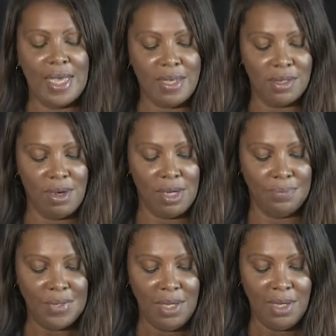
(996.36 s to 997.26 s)
has it all.
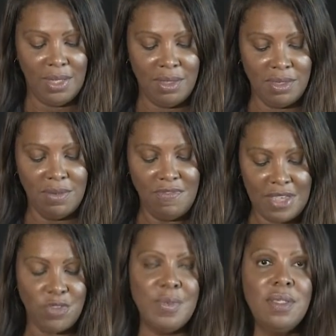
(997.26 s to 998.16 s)
And this
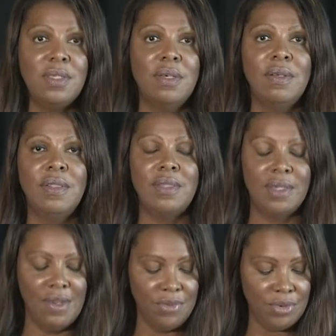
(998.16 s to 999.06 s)
investment that the
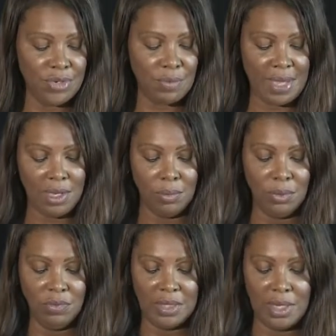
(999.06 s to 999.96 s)
governor is making
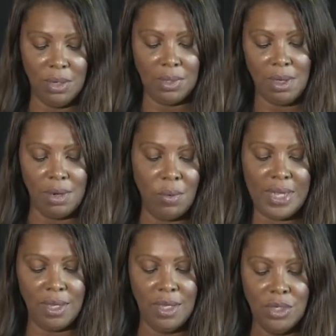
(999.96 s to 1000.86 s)
will really go a long
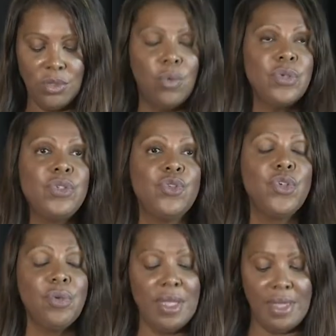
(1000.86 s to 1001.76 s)
way towards
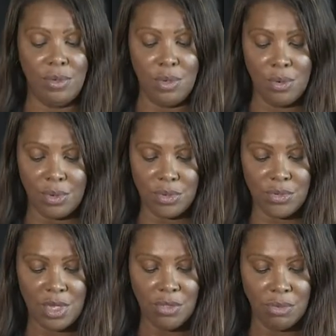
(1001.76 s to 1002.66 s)
ensuring that New
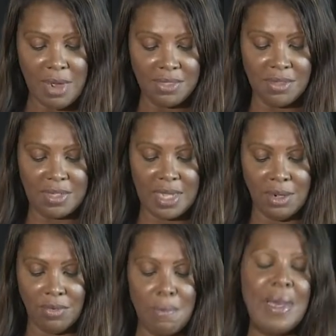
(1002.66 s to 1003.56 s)
Yorkers throughout the state
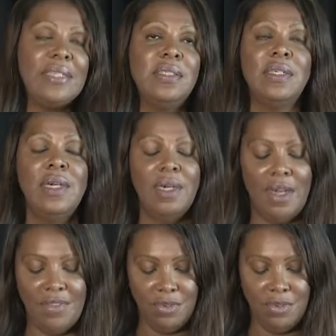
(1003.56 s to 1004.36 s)
are reminded of the